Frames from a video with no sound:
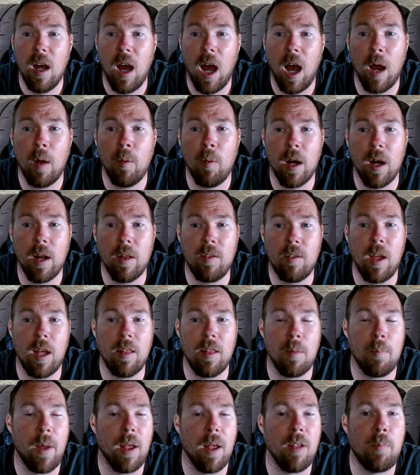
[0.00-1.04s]
I want to take
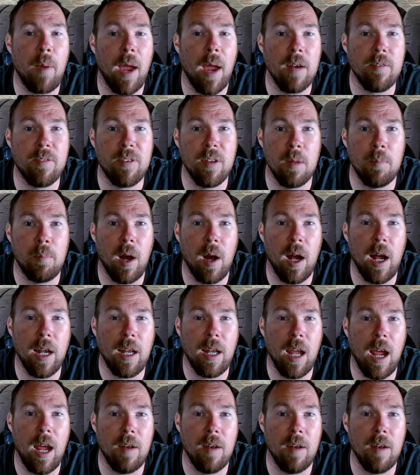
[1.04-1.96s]
the best bang for the buck.